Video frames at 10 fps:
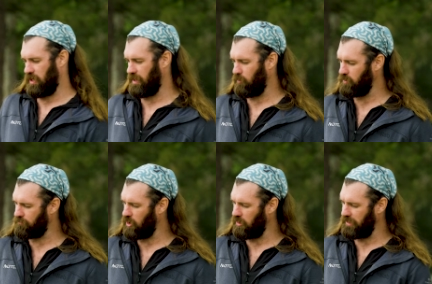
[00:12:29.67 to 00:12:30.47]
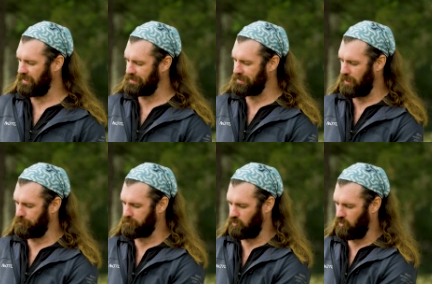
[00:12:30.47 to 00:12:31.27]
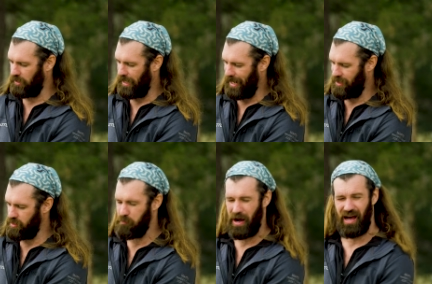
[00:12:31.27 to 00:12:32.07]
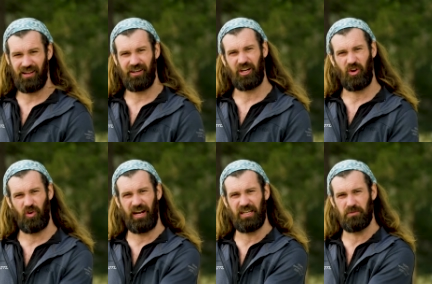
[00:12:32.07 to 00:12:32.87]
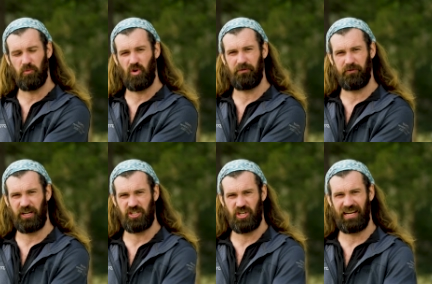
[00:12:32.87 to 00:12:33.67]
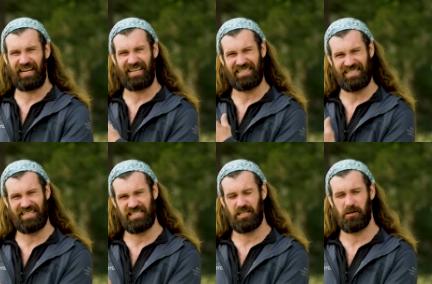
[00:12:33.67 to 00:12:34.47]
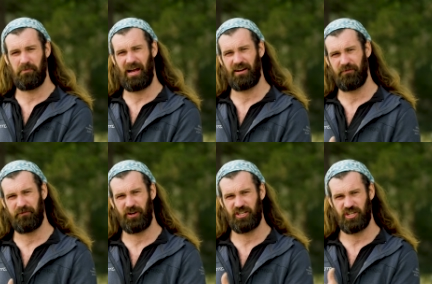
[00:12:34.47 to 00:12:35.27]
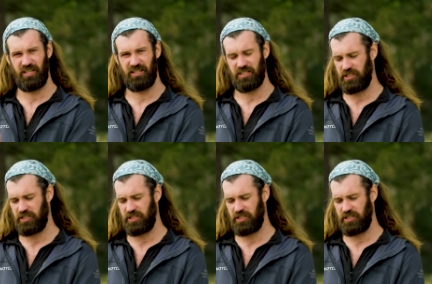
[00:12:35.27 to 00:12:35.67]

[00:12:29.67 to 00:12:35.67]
now that we've gone in depth on how the bollard creates more friction and a consistent amount of friction in the